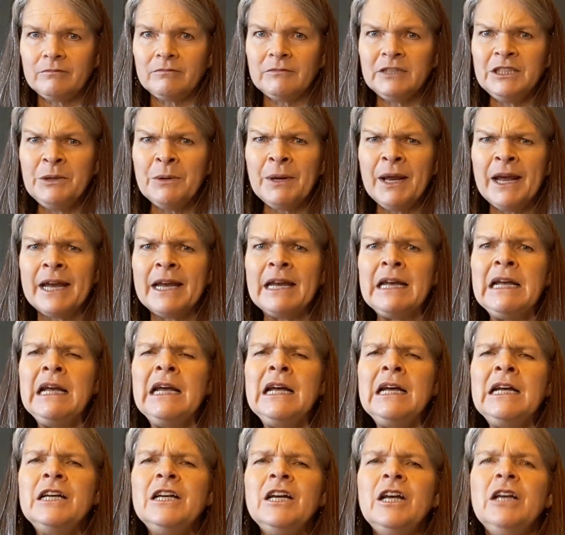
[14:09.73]
Okay,
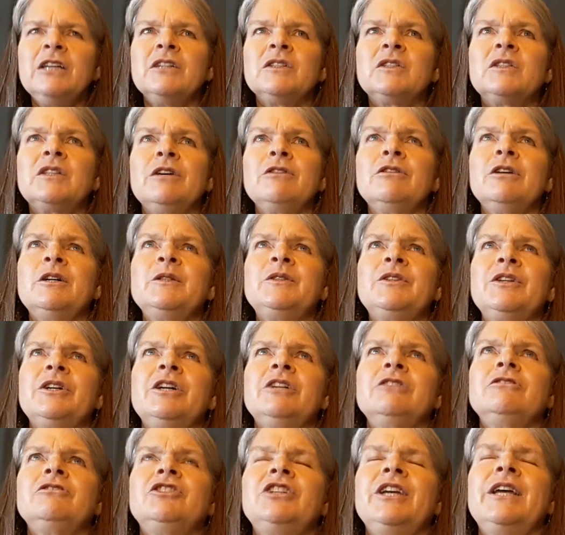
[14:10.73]
so those
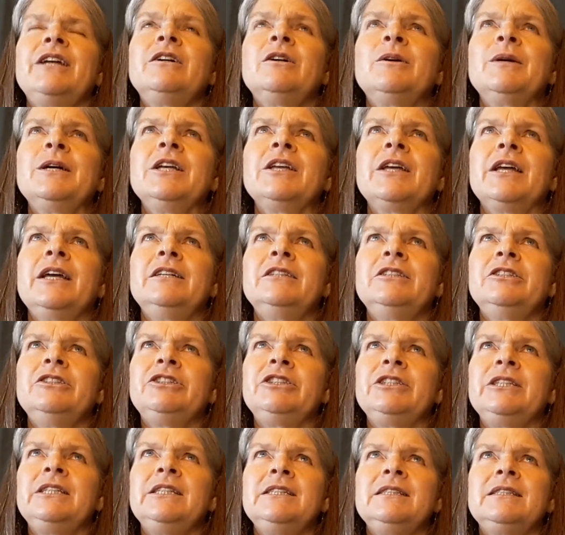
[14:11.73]
are general
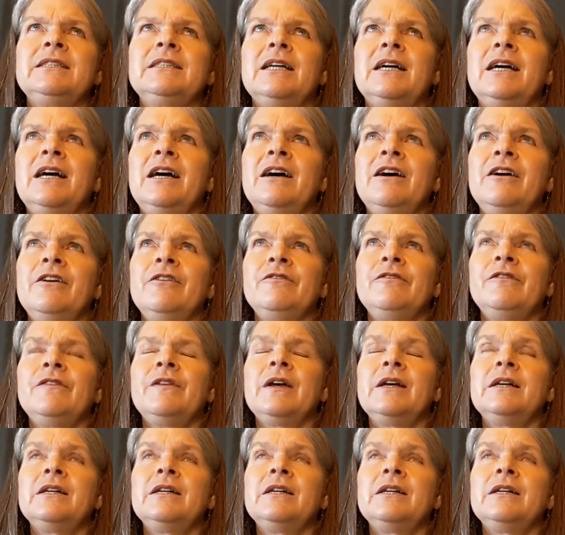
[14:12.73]
energies of